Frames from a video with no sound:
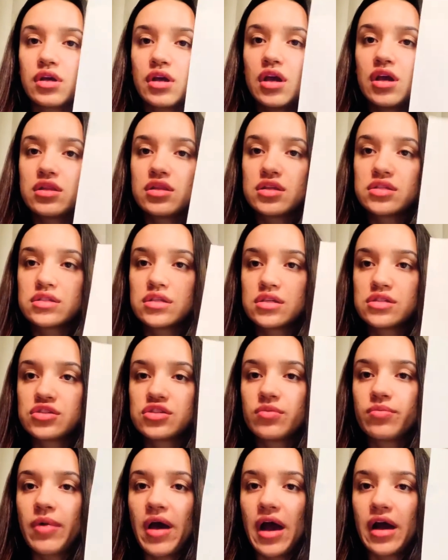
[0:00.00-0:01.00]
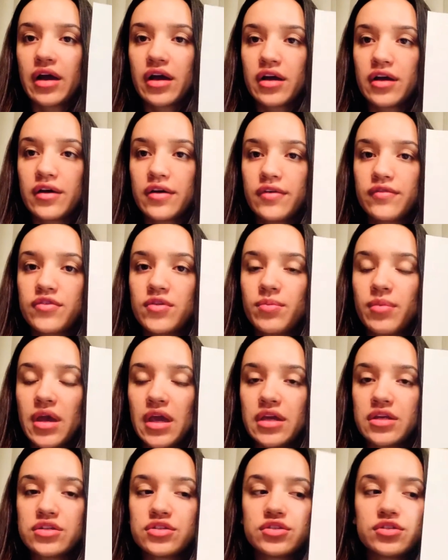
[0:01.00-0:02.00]
and this is the back of the
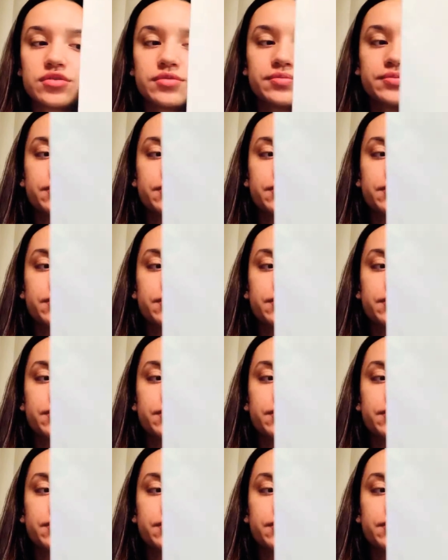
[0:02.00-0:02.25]
page.